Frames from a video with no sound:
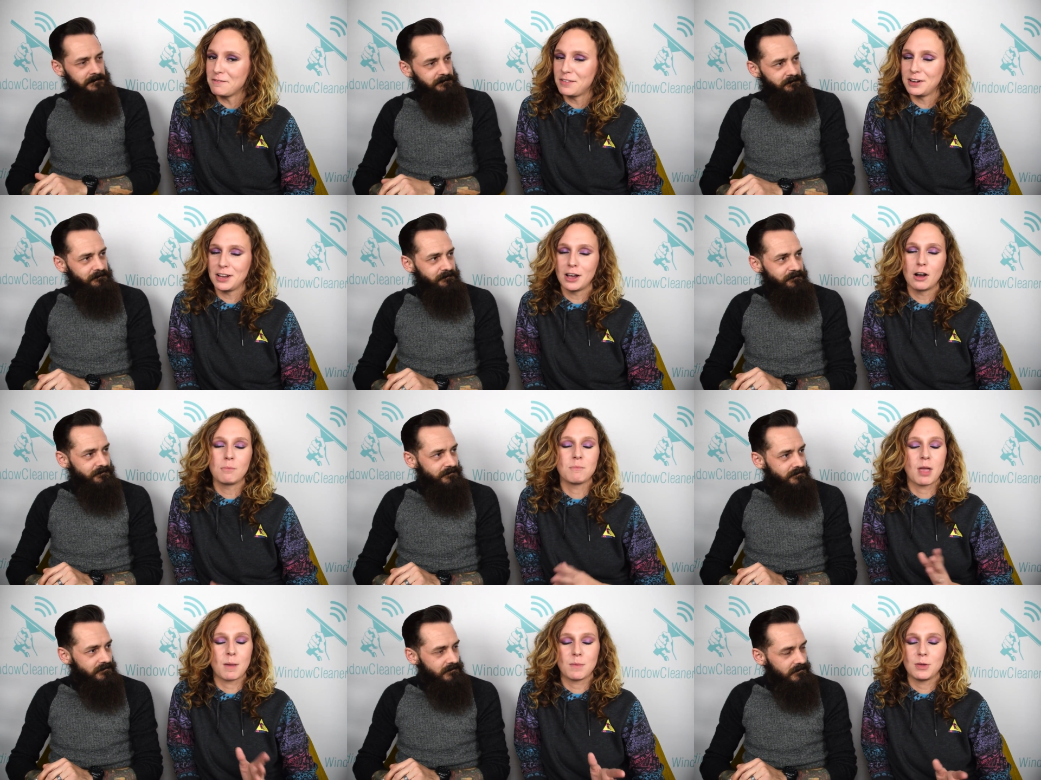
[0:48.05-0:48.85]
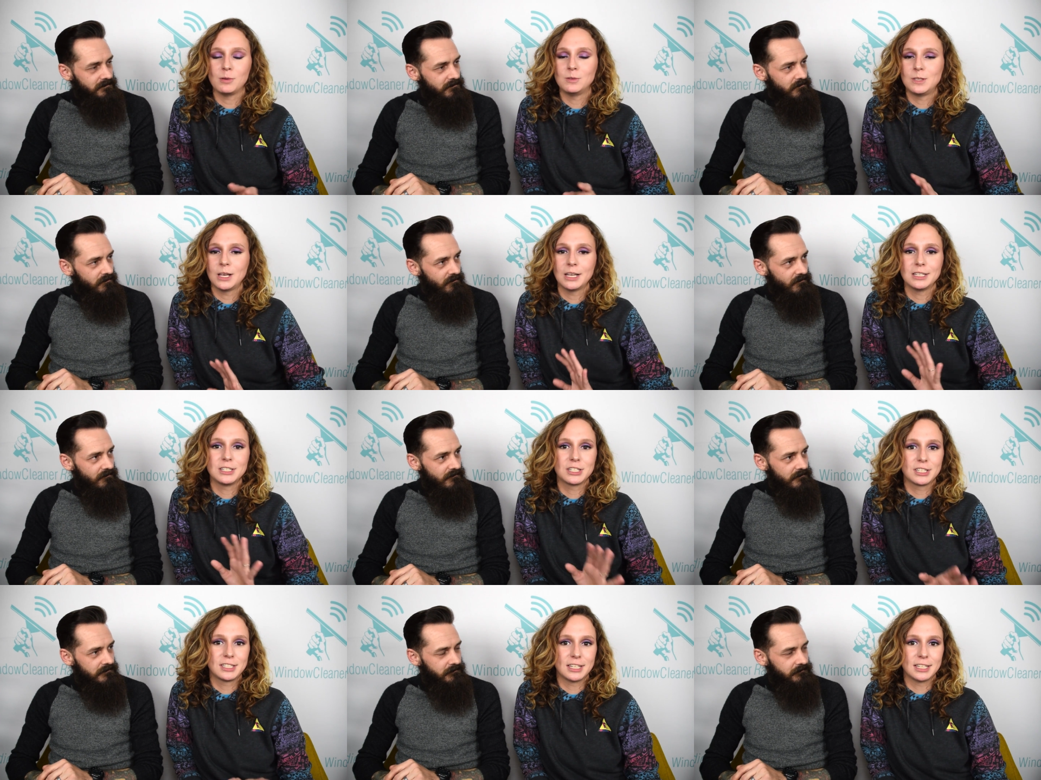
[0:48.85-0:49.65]
Speaker 1: that video. Maybe you did
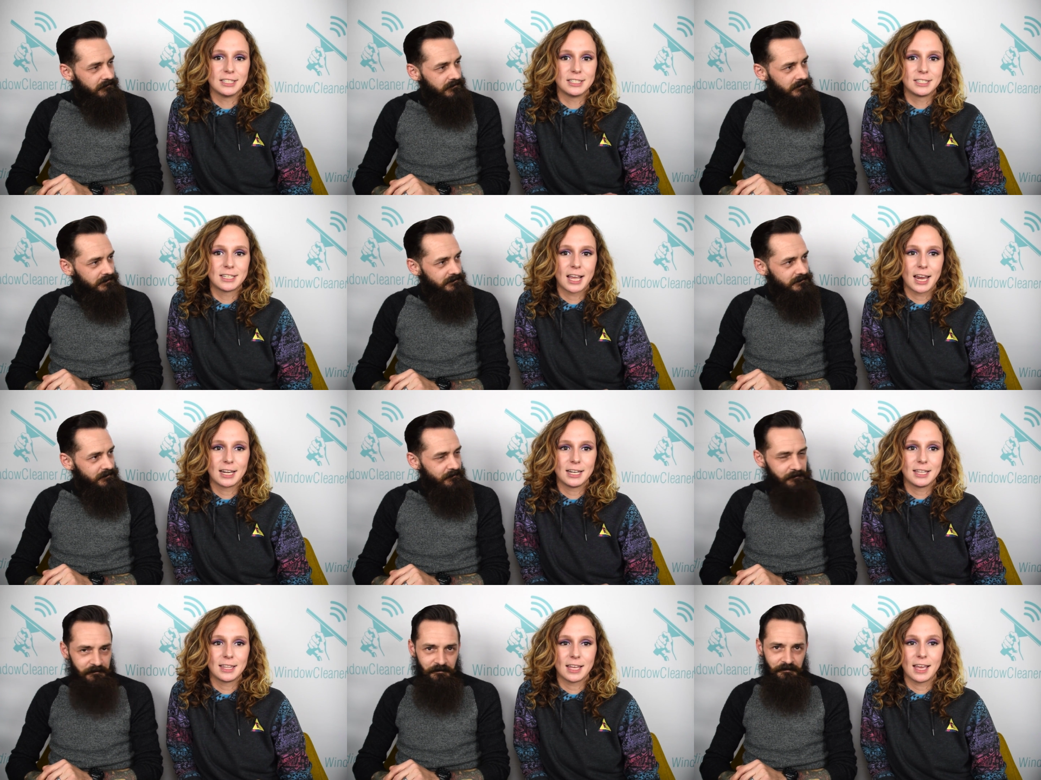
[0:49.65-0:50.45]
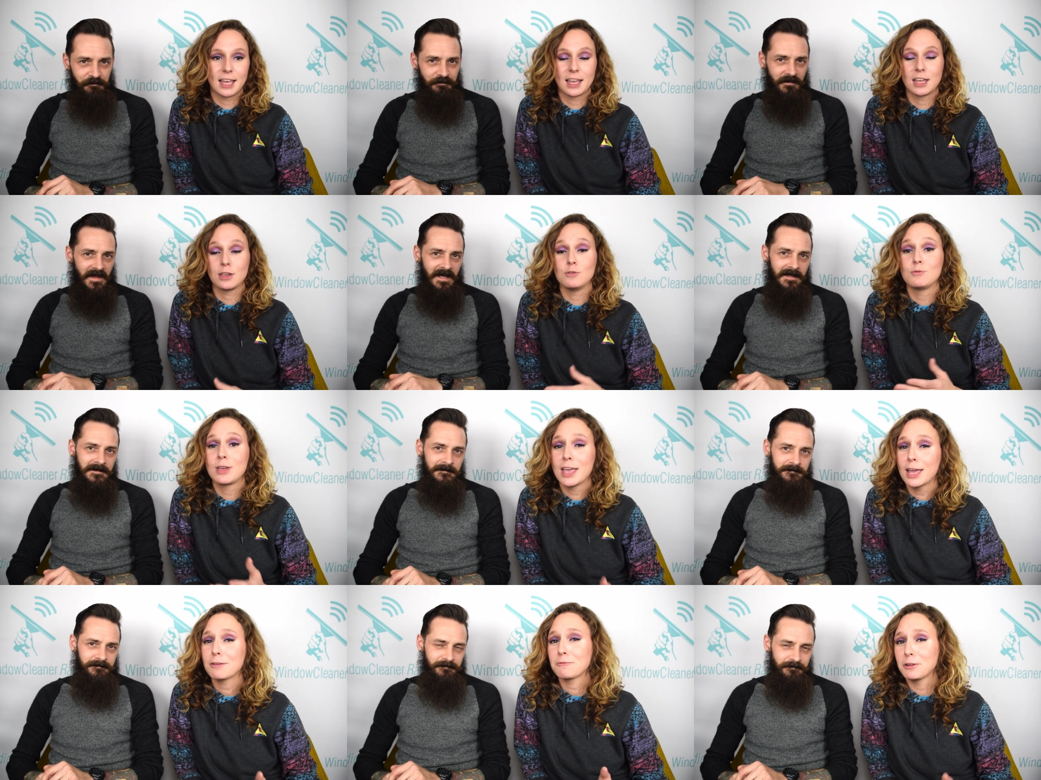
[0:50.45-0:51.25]
and just didn't say anything. You
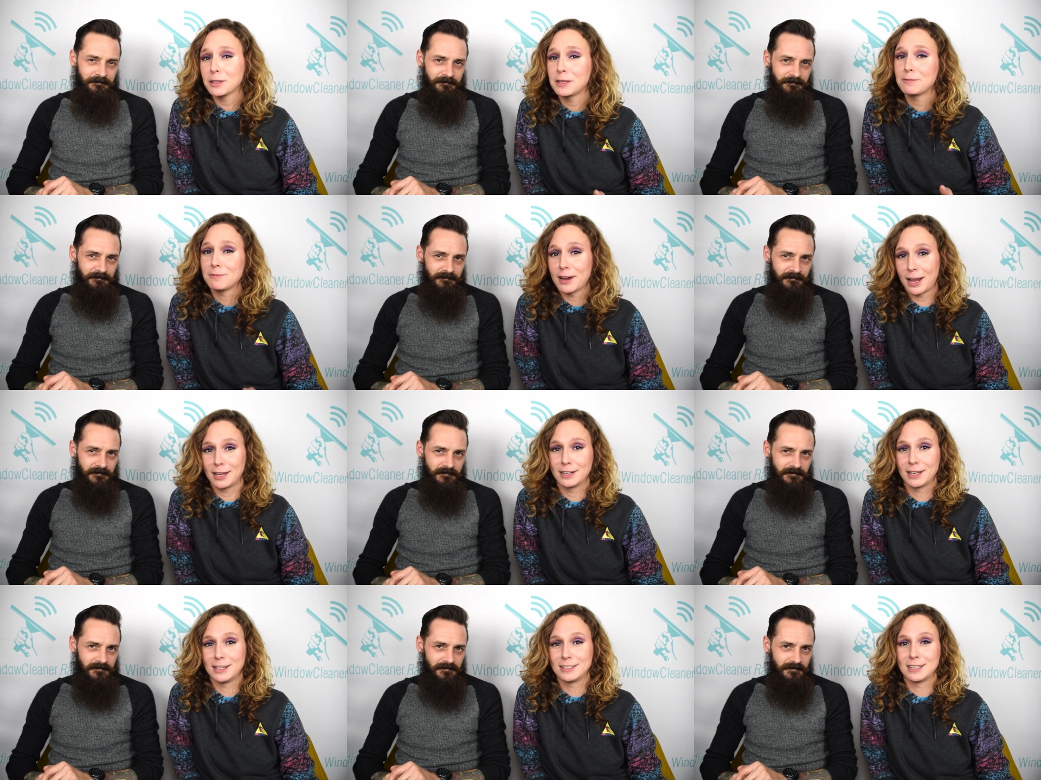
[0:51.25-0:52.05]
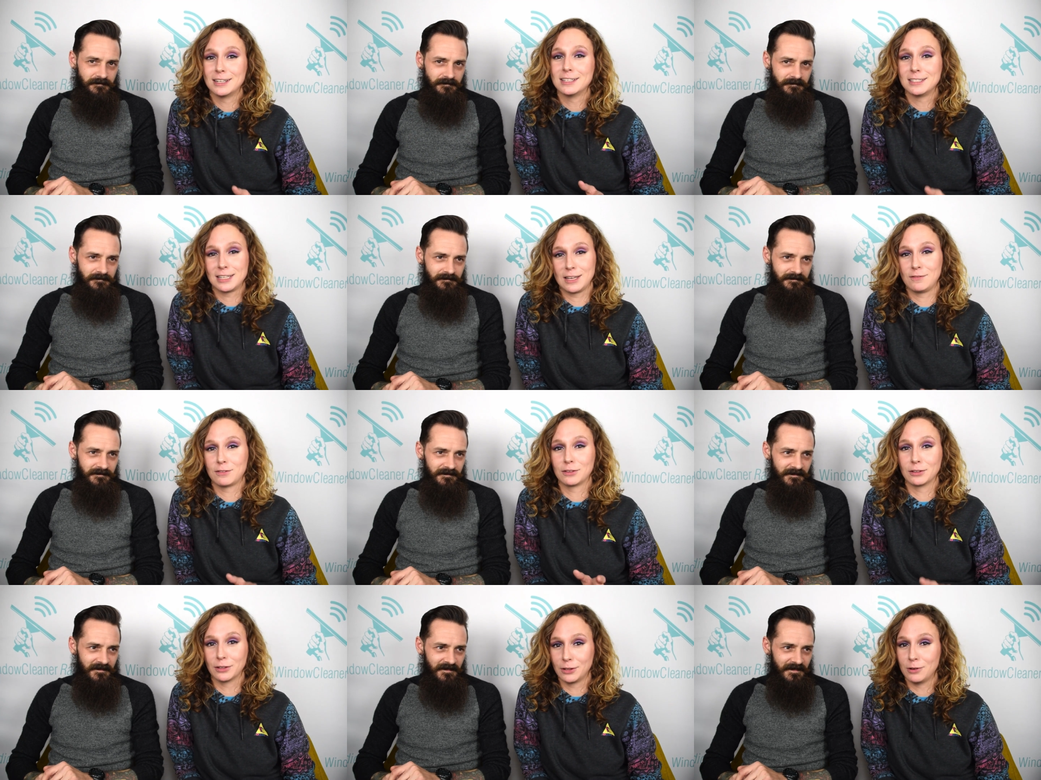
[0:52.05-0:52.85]
can't really recognize that it's
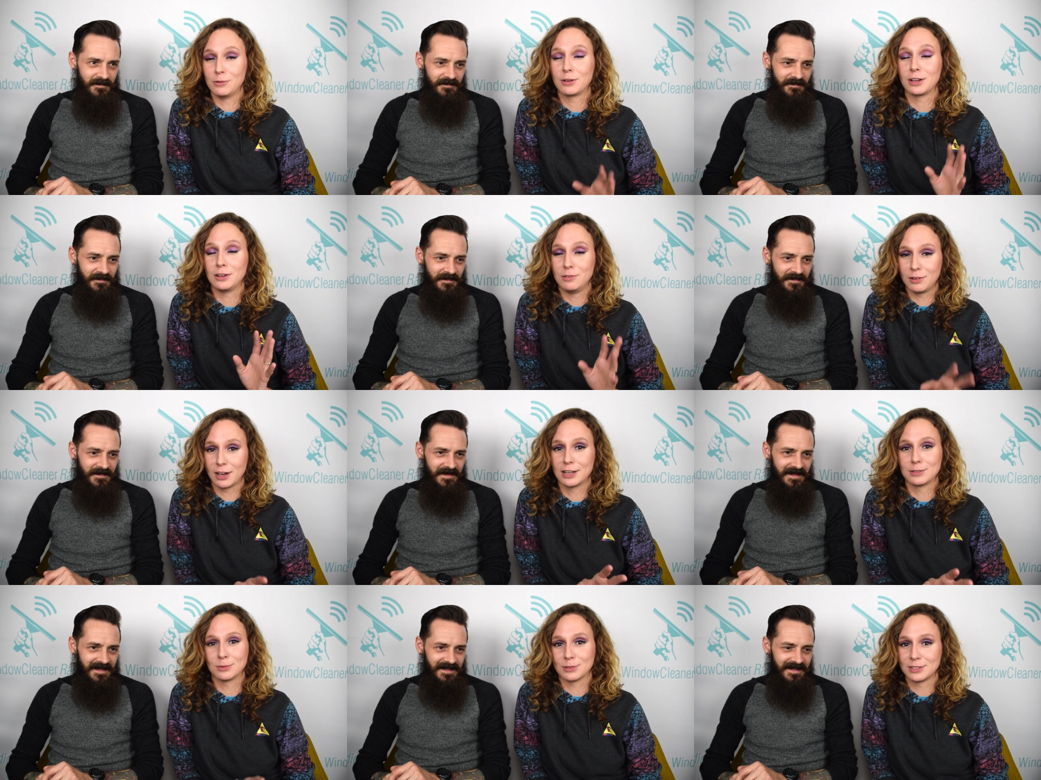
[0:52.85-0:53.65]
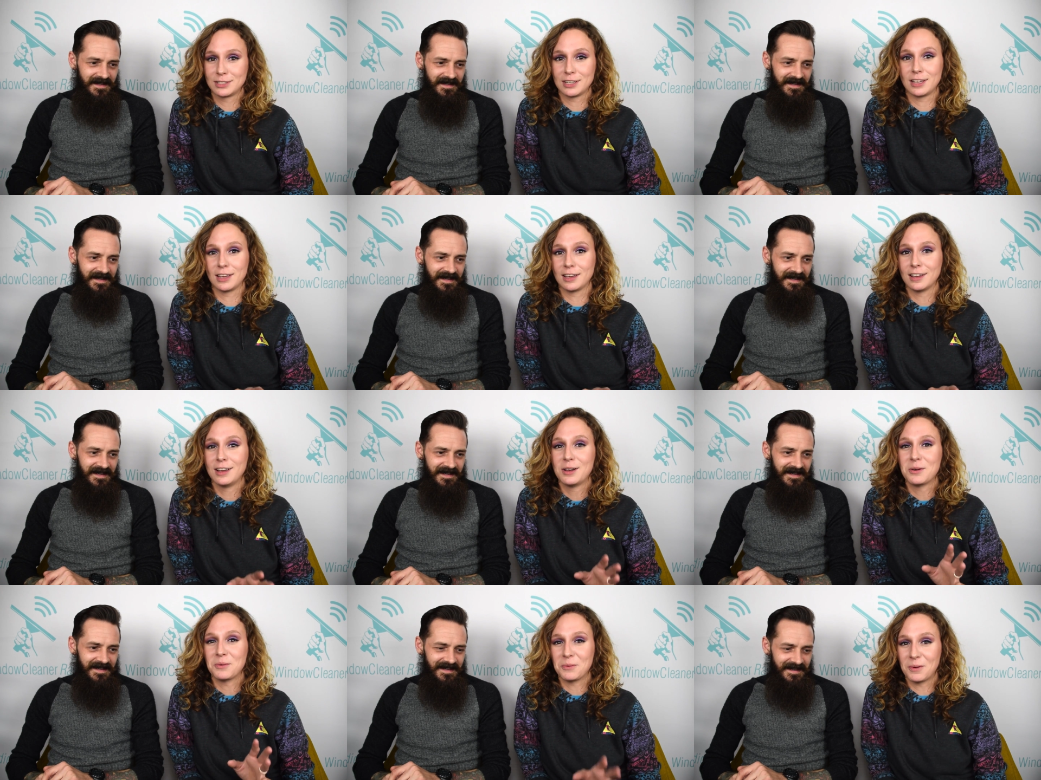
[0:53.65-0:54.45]
even Luke, and you guys will see
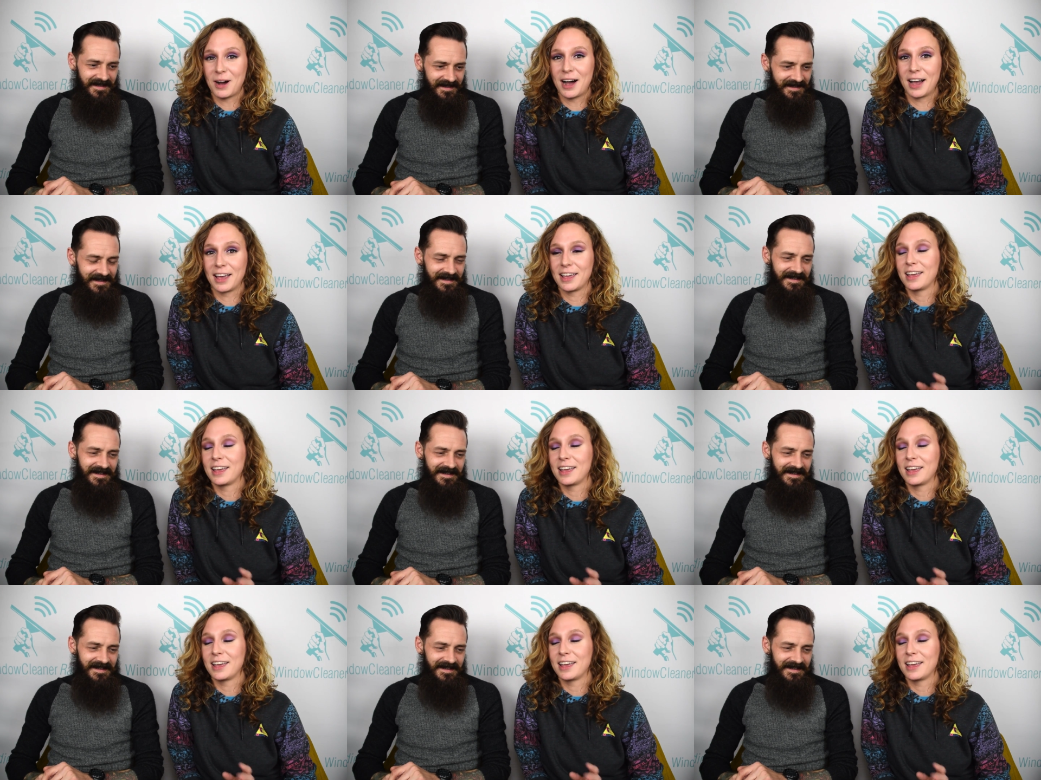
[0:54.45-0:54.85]
why.